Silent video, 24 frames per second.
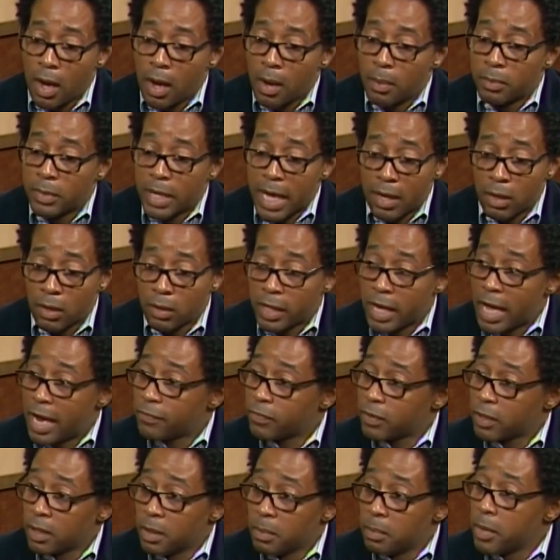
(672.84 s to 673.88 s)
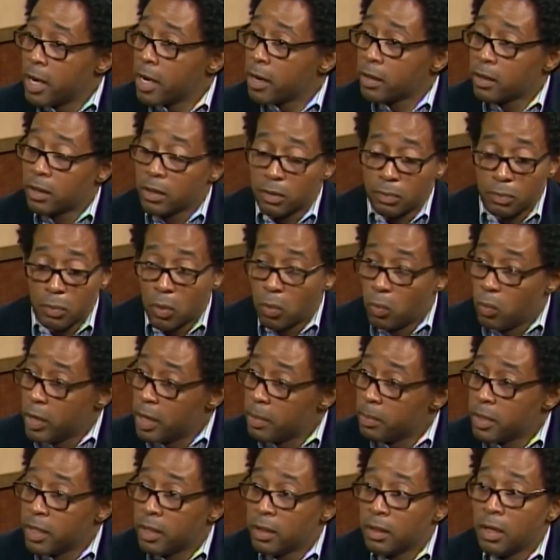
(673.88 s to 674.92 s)
not only African Americans but
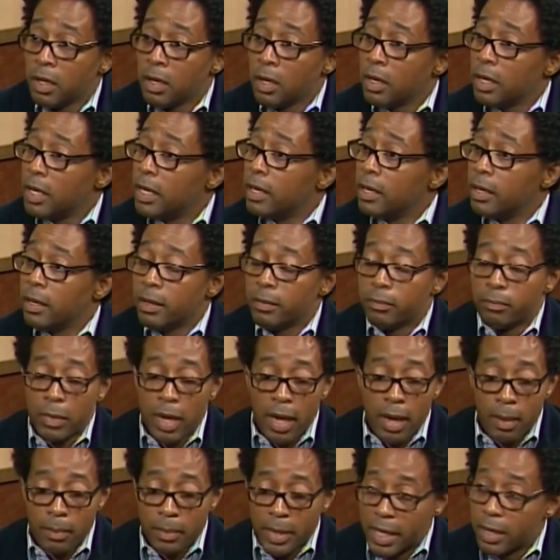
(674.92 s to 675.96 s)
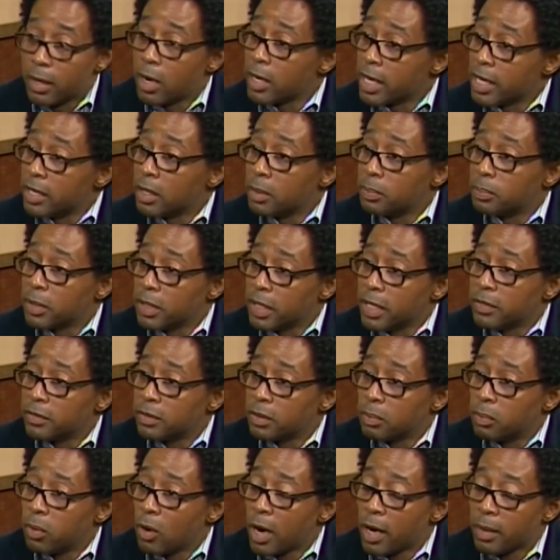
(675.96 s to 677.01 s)
women in the police
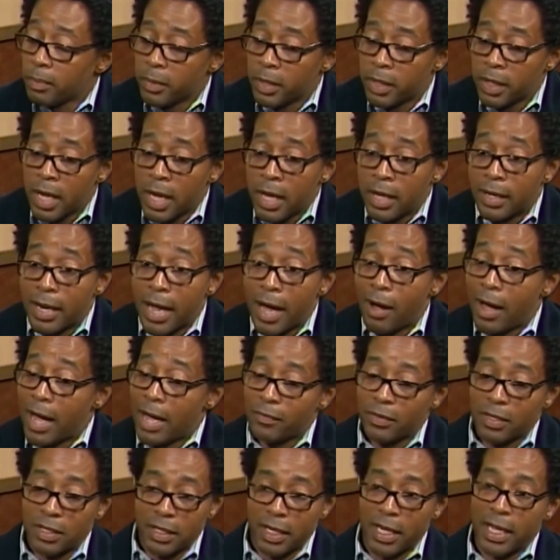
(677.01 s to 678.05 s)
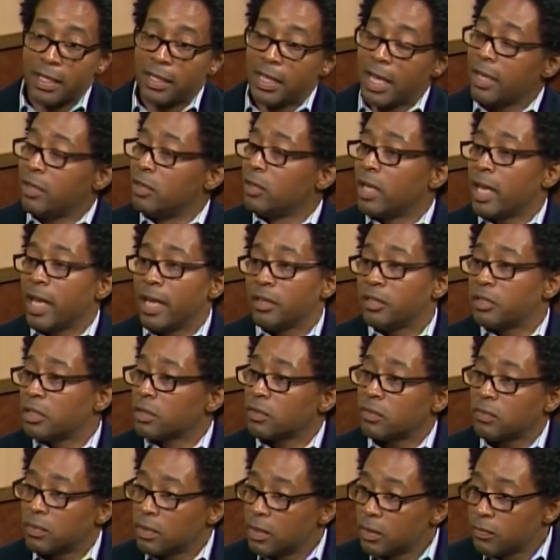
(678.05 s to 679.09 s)
department. Now, having said that, you can't
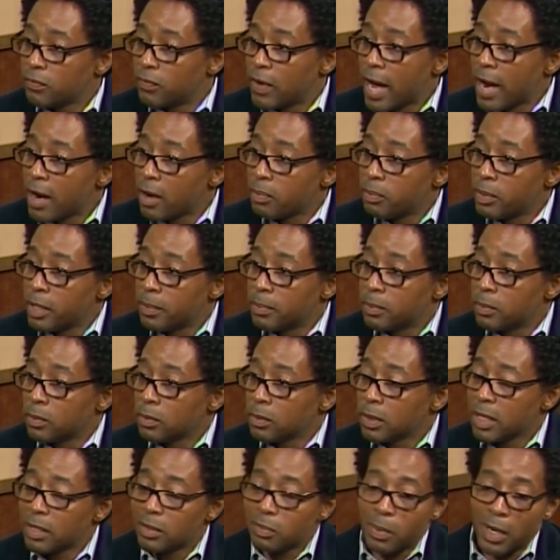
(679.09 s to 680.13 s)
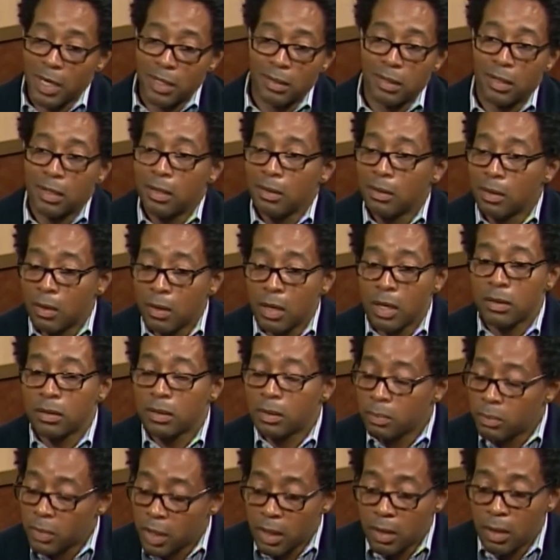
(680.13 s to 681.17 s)
just fire people, especially, you know, there's
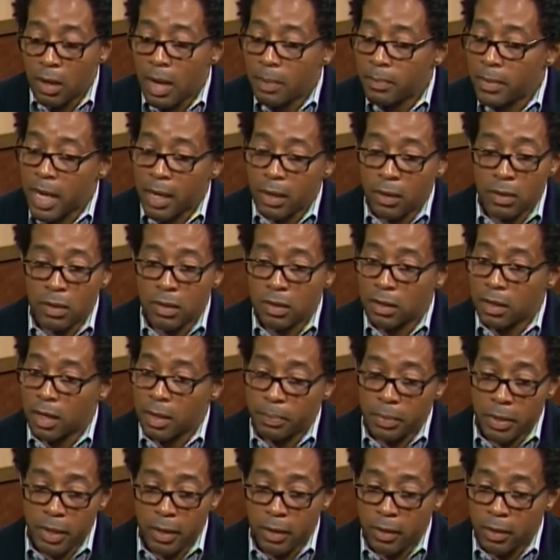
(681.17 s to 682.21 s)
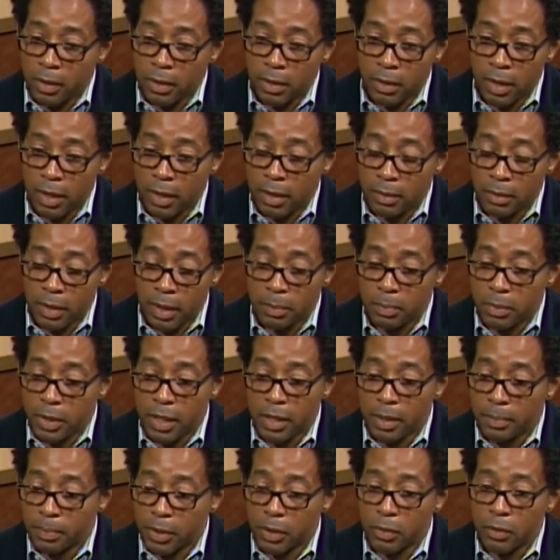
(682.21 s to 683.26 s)
some, you know, I'm not going to sit up here and be
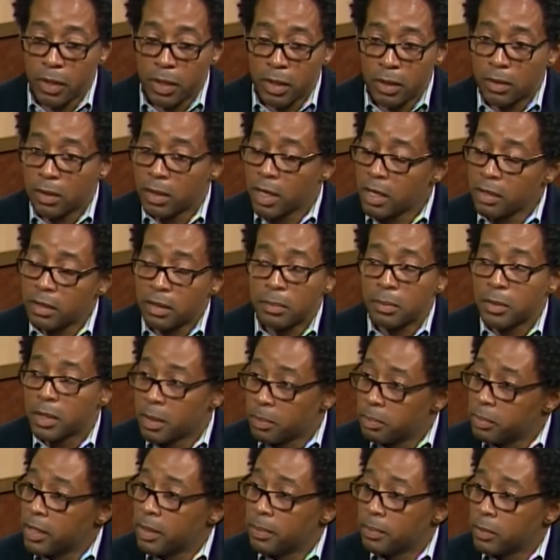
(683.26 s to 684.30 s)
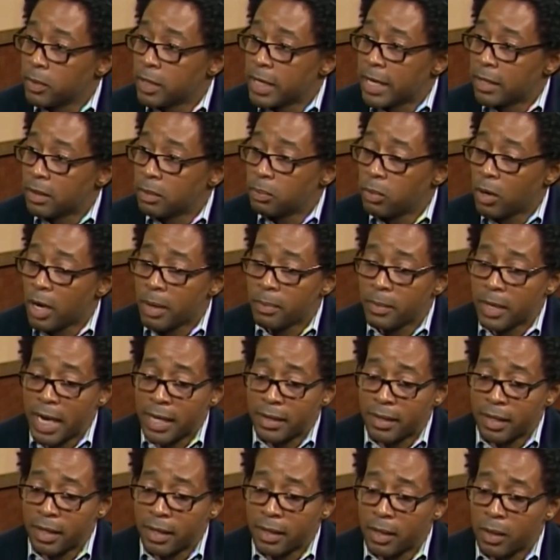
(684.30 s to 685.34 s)
hypocritical. There's some good people in that department. I
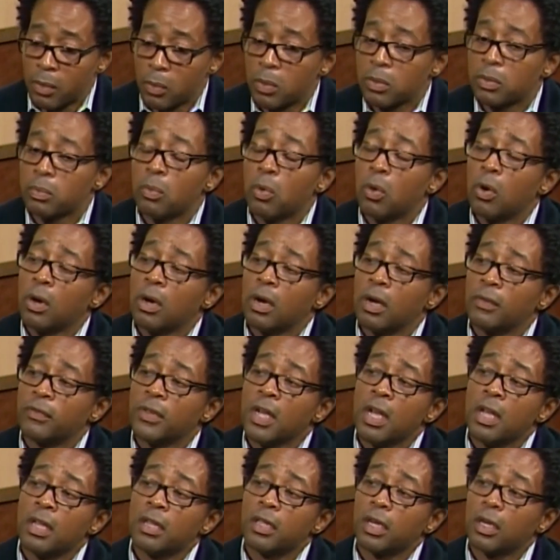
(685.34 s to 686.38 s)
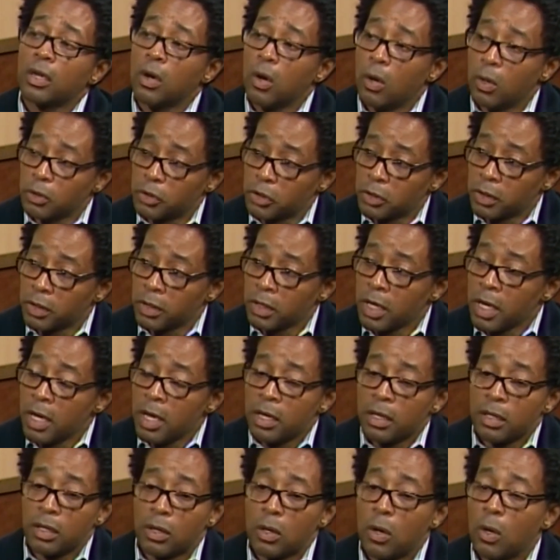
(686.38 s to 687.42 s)
think it was more of the culture.
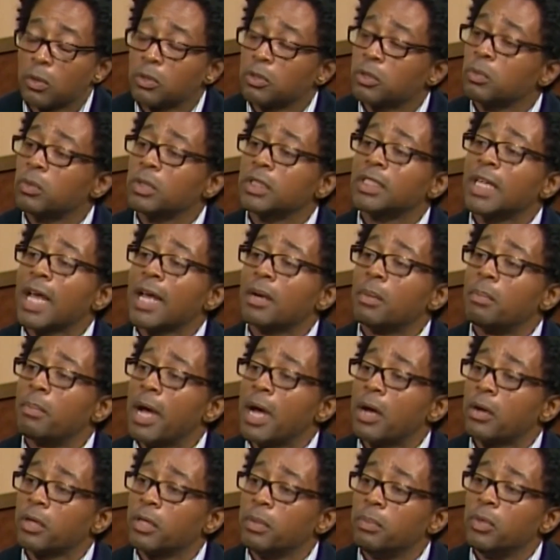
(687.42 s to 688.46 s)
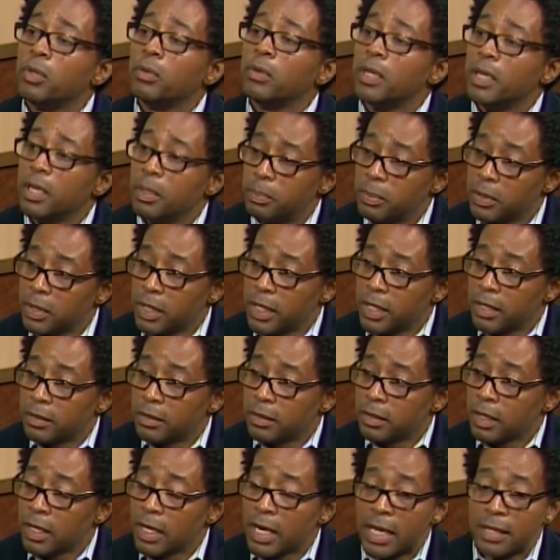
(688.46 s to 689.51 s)
The culture was not about community
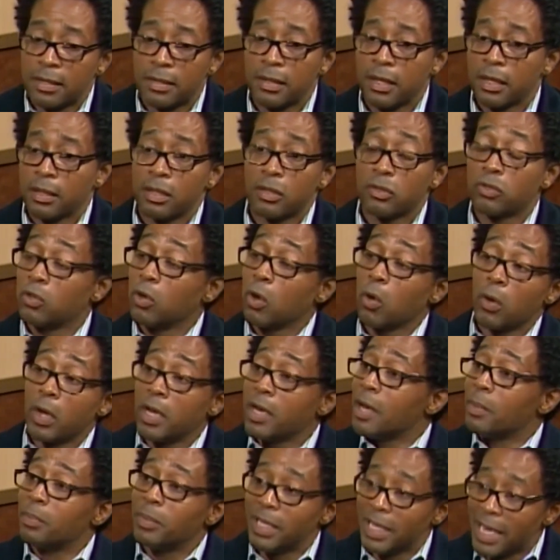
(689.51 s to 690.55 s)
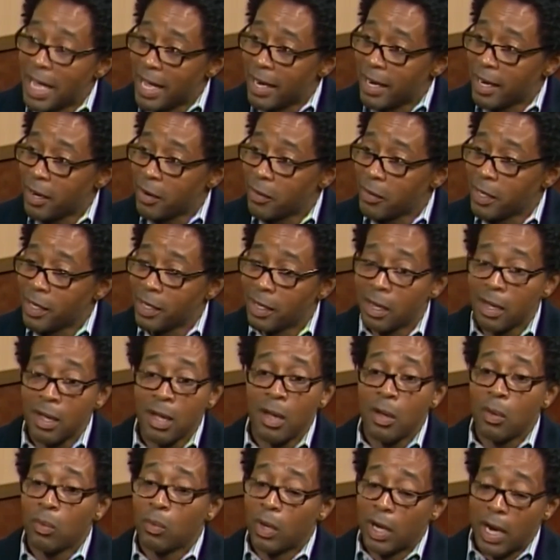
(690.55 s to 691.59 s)
policing. And I said this growing up in that area
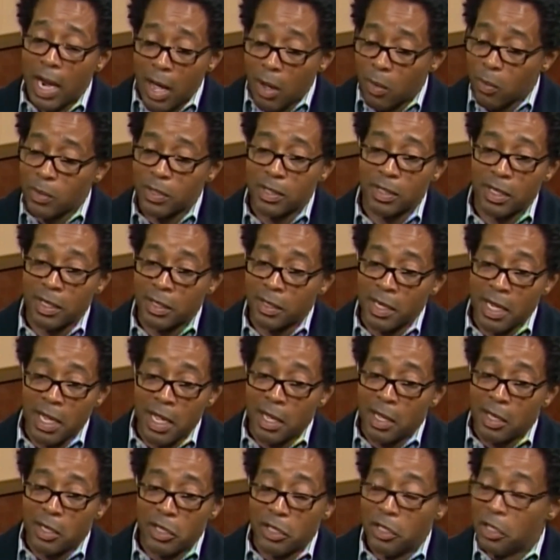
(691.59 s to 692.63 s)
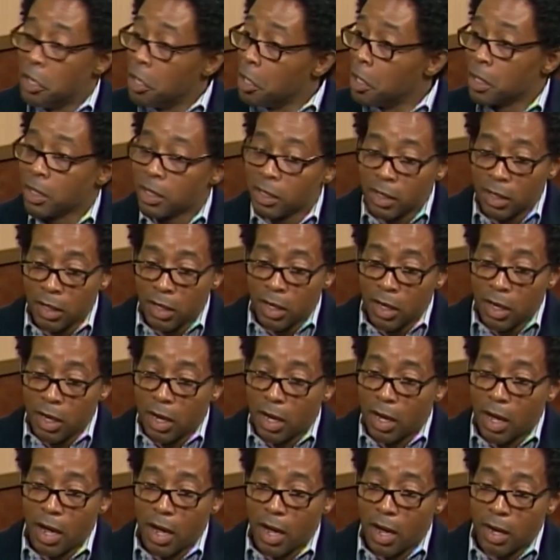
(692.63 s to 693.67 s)
when I was a young
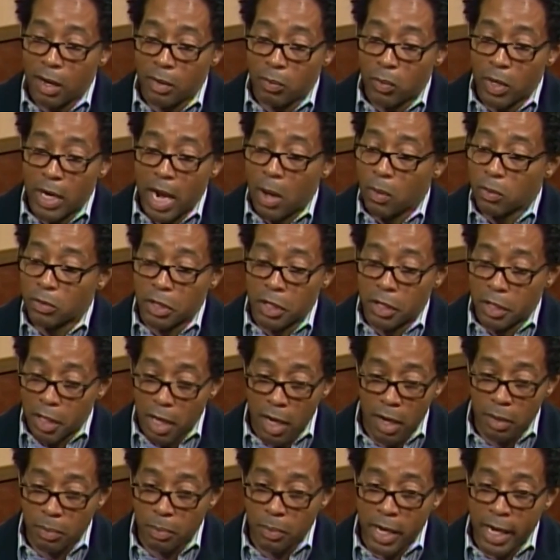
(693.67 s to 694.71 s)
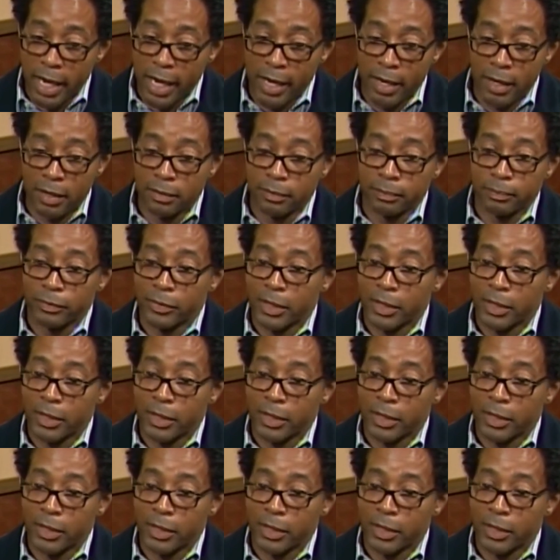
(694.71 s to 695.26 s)
man,